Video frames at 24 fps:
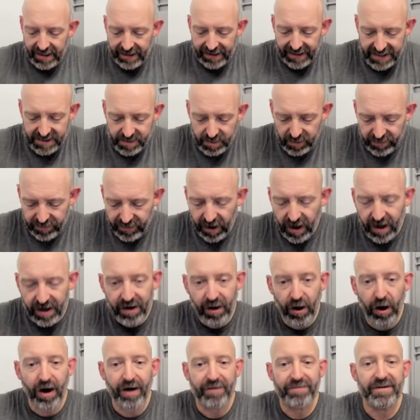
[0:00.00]
Let's move
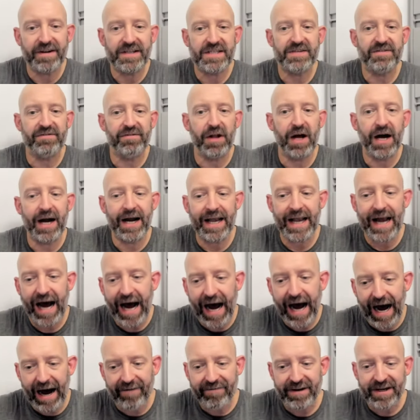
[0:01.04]
on. Offensive line,
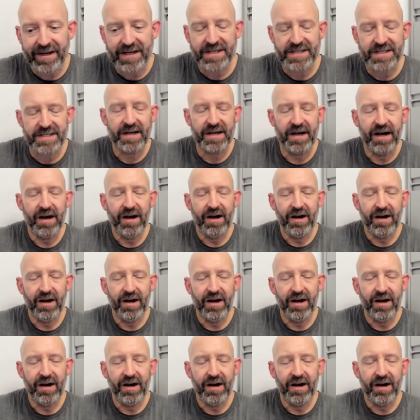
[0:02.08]
obvious,